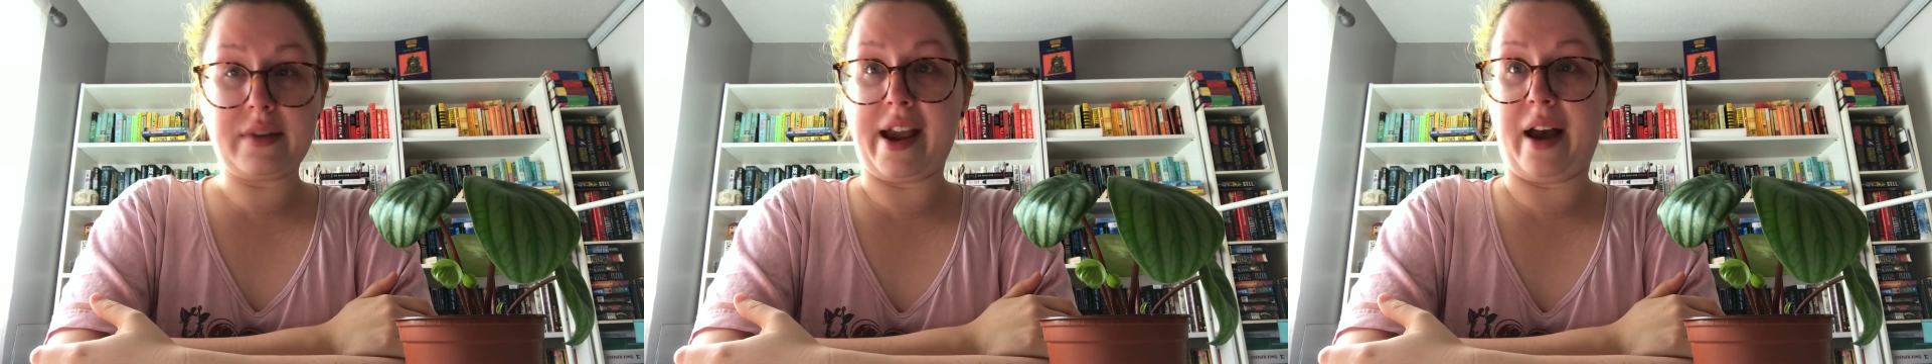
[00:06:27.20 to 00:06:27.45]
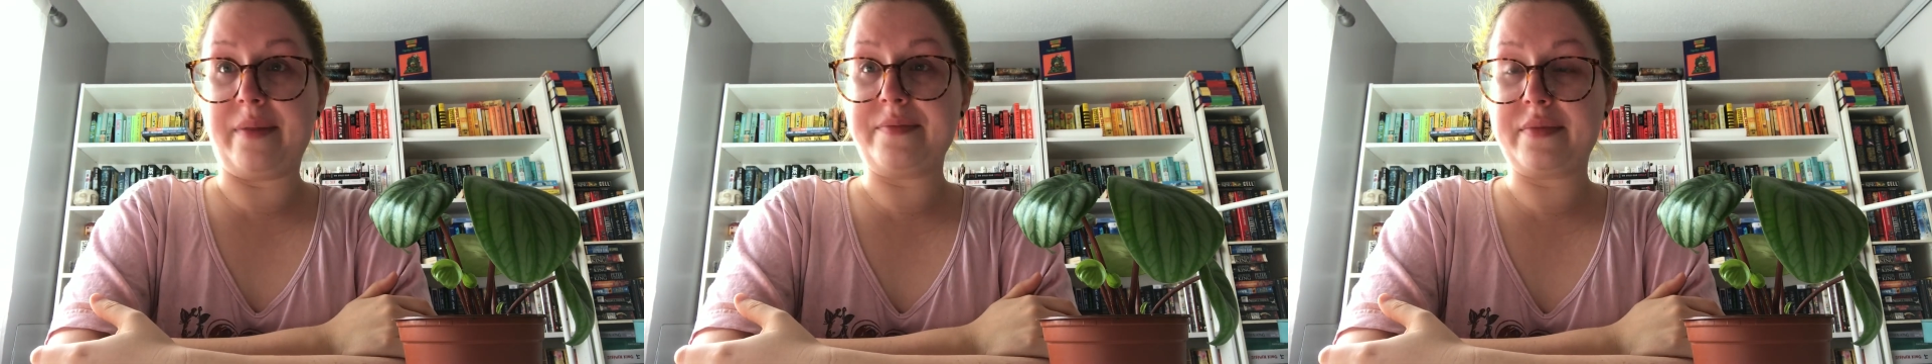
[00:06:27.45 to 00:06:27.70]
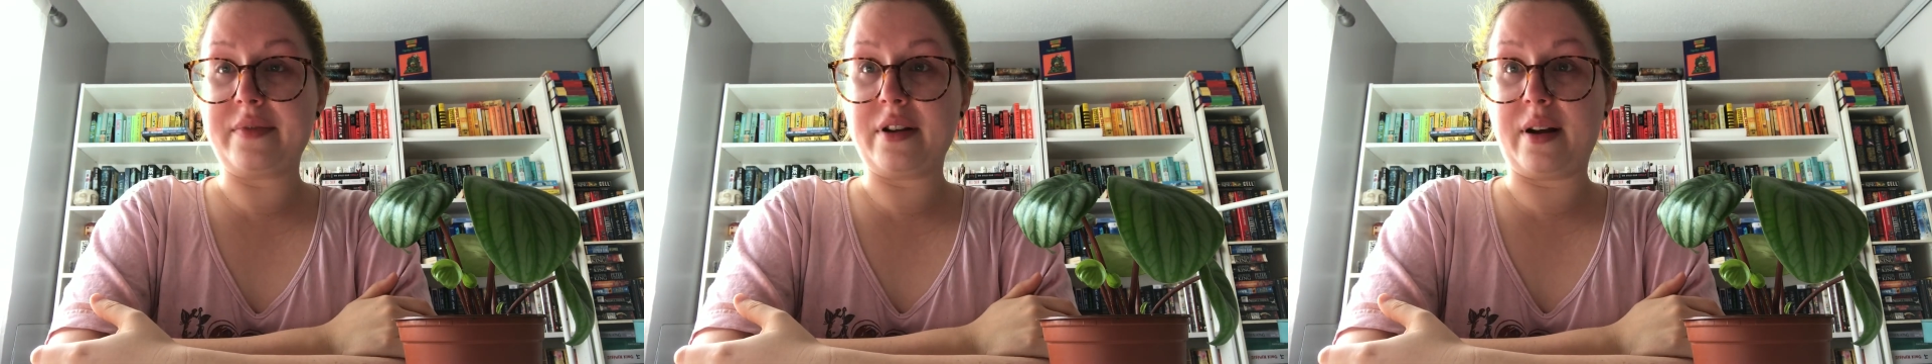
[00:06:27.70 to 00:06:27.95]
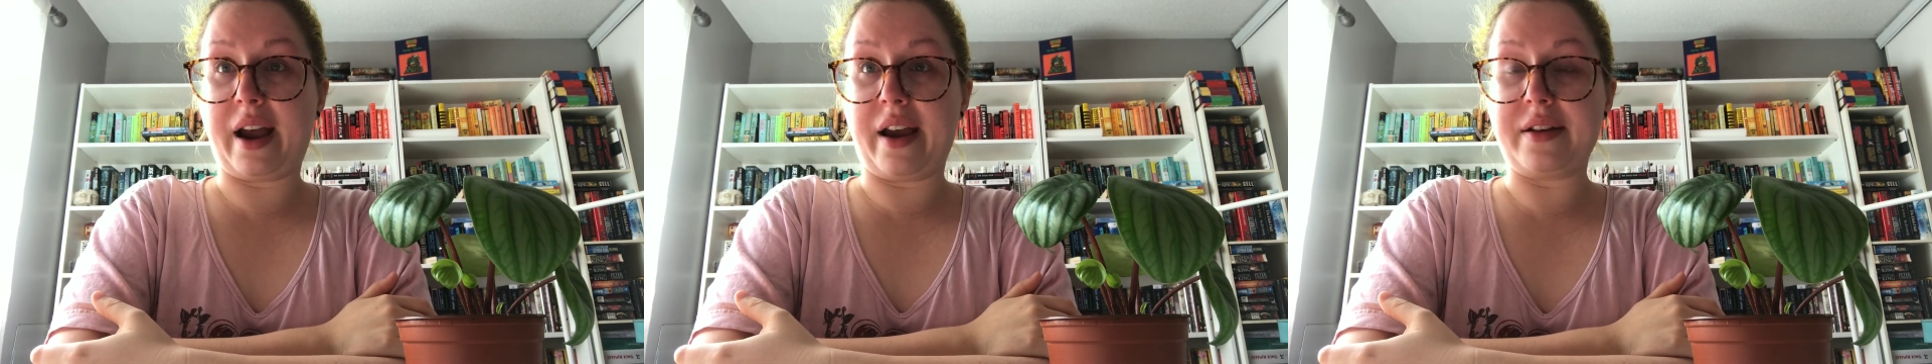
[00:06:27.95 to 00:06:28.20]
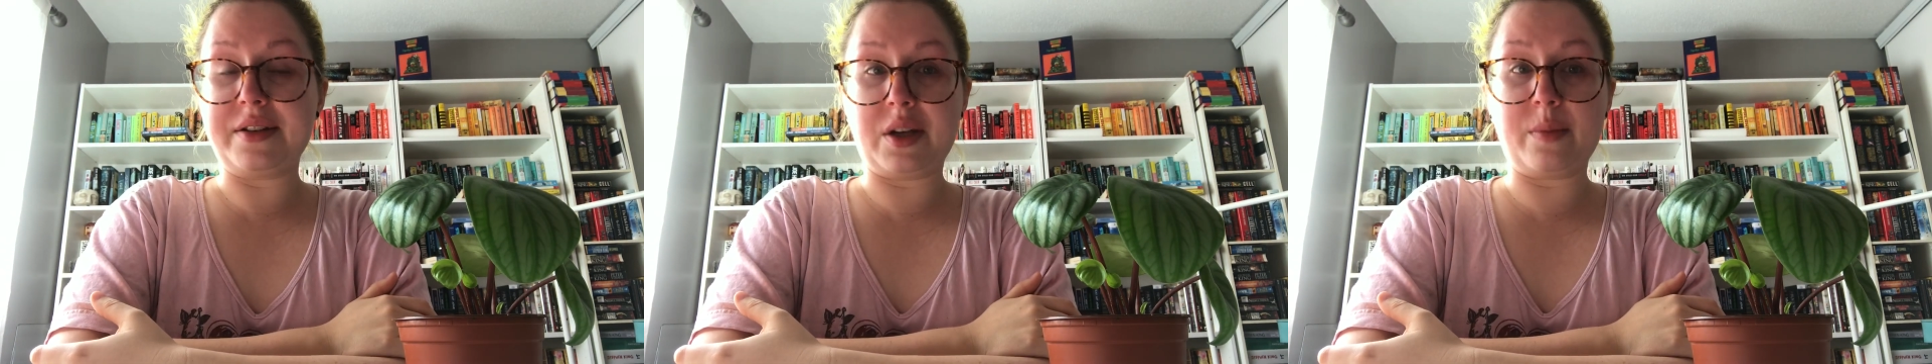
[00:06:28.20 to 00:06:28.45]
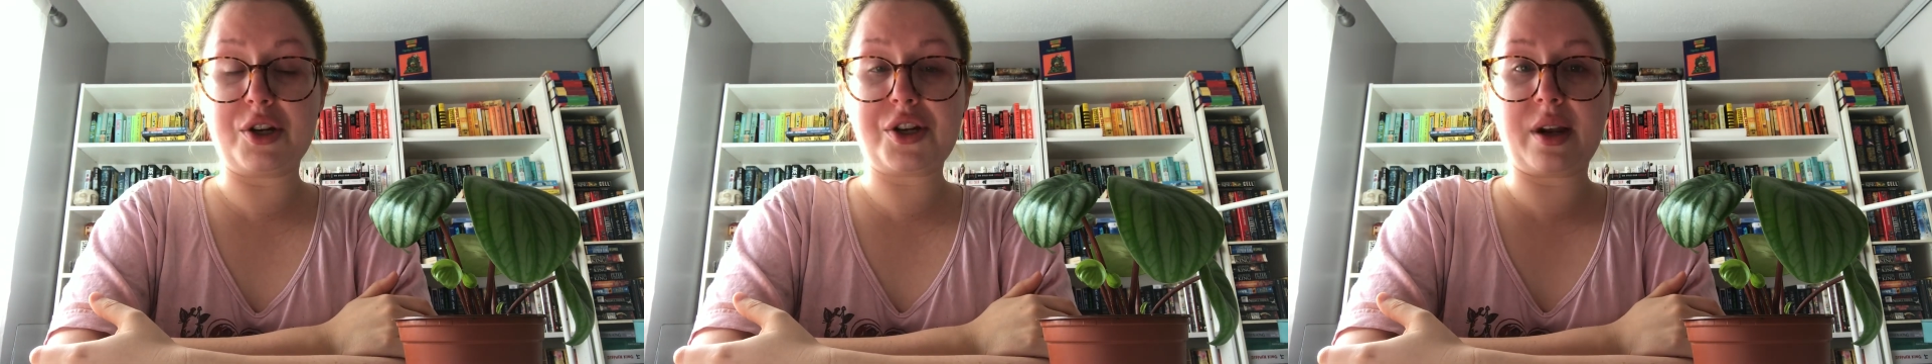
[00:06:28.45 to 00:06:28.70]
yeah. Okay, so
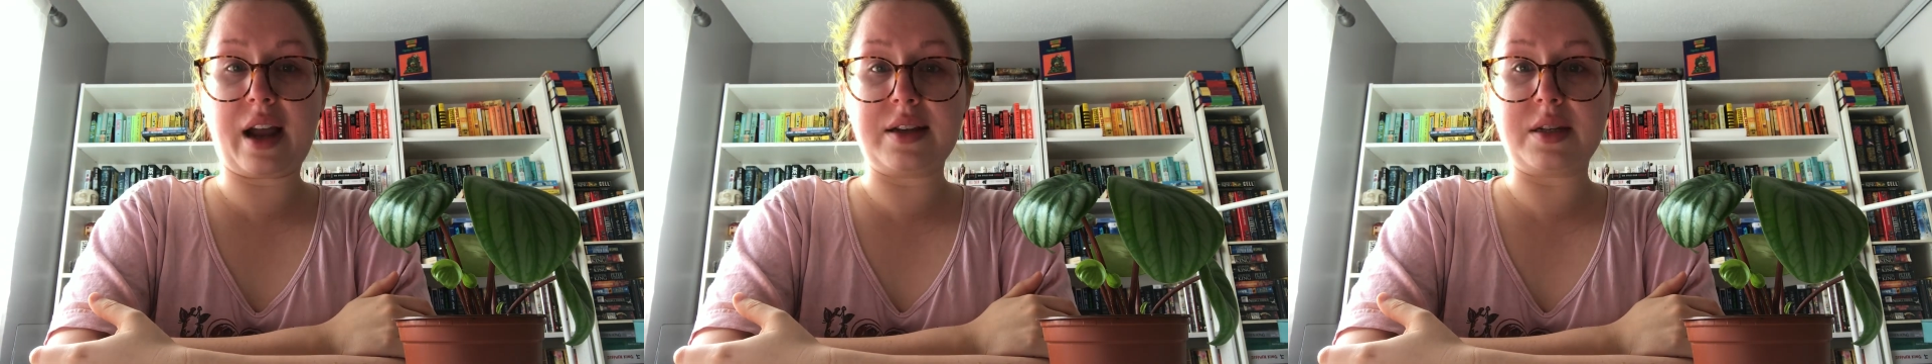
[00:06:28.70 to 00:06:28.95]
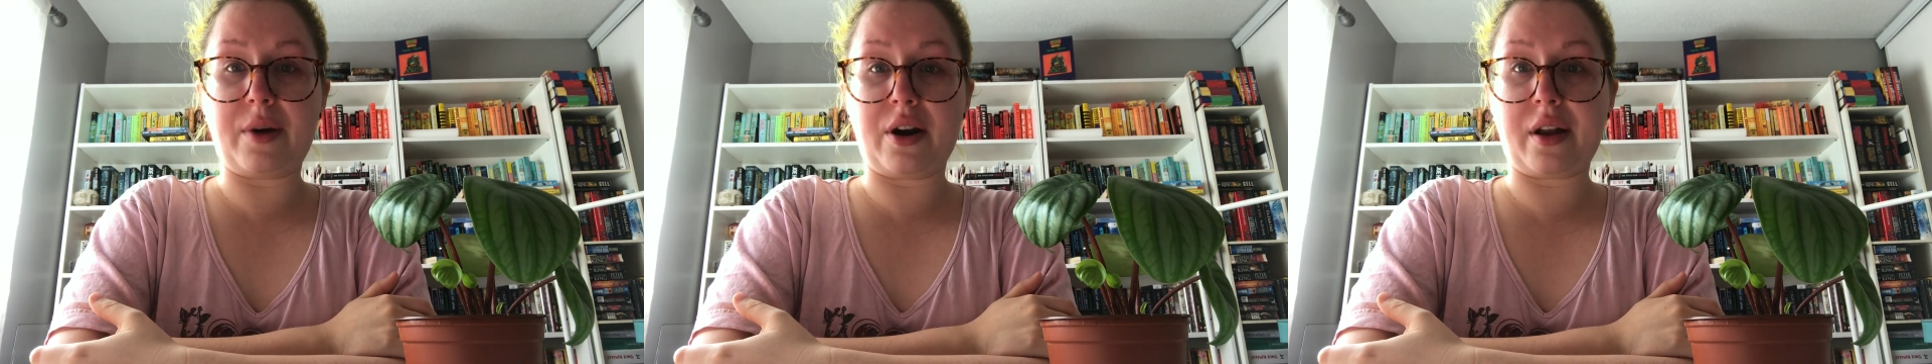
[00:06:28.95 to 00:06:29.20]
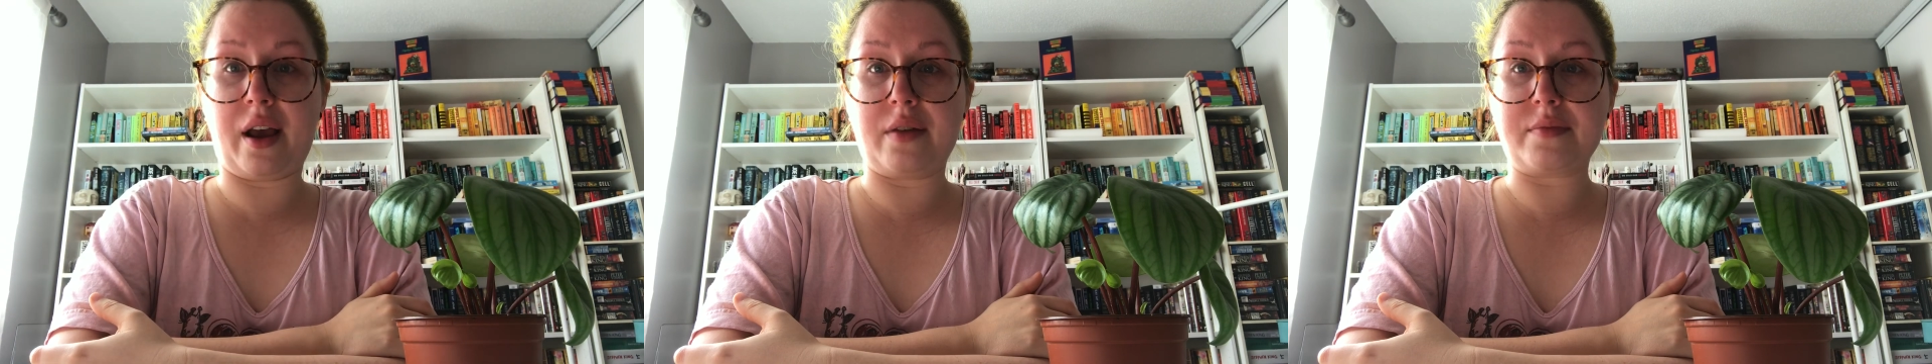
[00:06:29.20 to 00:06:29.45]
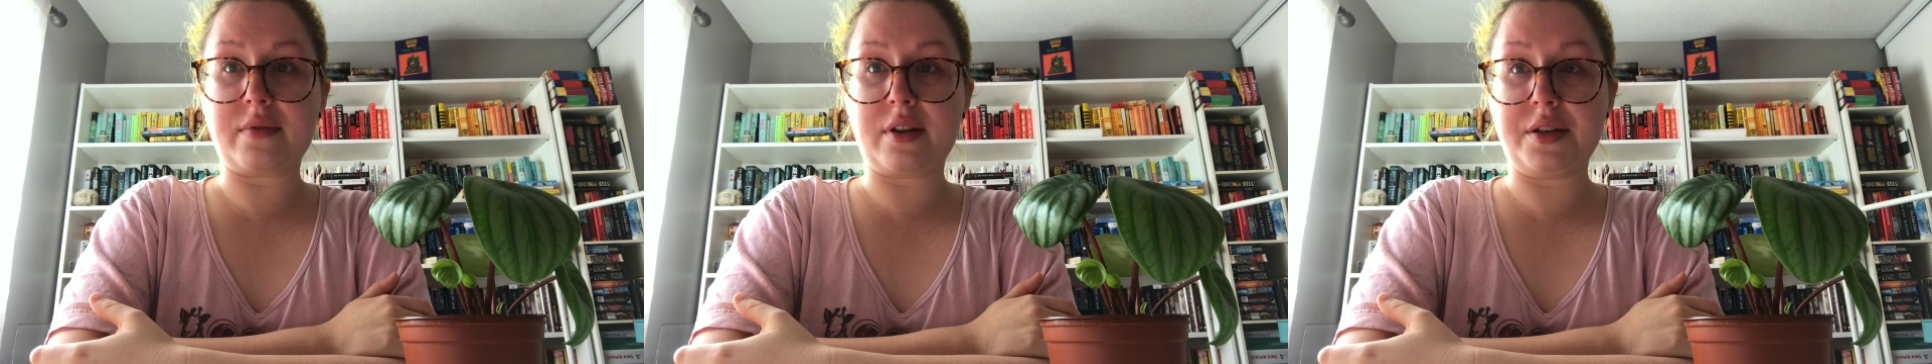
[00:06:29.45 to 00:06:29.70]
I'm going to show you guys some art now.